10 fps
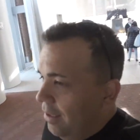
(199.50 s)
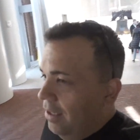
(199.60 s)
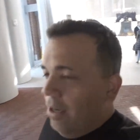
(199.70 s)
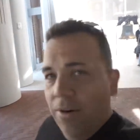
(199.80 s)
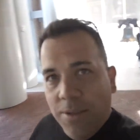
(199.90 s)

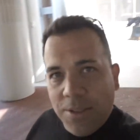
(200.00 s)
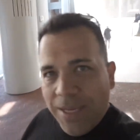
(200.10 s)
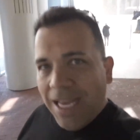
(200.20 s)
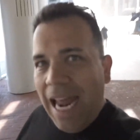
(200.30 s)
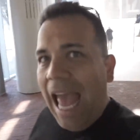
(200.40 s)
All right, so we
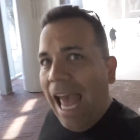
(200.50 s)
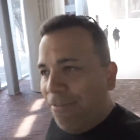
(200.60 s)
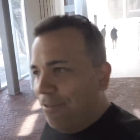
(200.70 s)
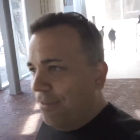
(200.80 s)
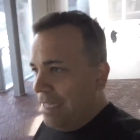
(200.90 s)
got
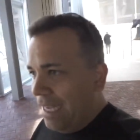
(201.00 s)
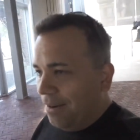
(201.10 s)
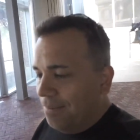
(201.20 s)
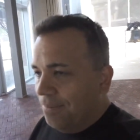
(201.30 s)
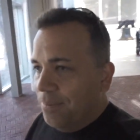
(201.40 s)
half of it
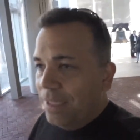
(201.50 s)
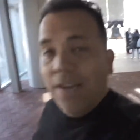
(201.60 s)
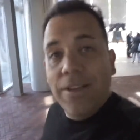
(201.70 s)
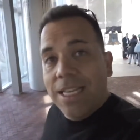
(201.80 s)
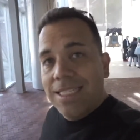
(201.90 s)
down, but
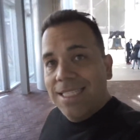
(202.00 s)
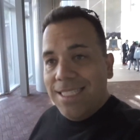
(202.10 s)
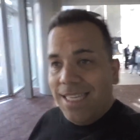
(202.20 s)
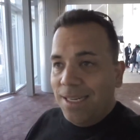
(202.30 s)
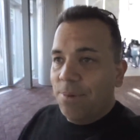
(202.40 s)
now he gets to
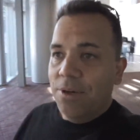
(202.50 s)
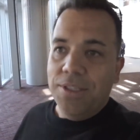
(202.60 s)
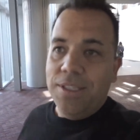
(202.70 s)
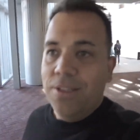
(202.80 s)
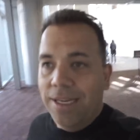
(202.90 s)
see it in
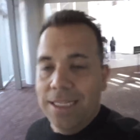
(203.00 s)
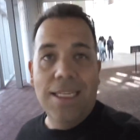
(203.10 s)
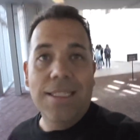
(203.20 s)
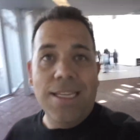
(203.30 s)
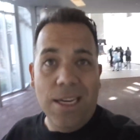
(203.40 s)
person, so I guess that's kind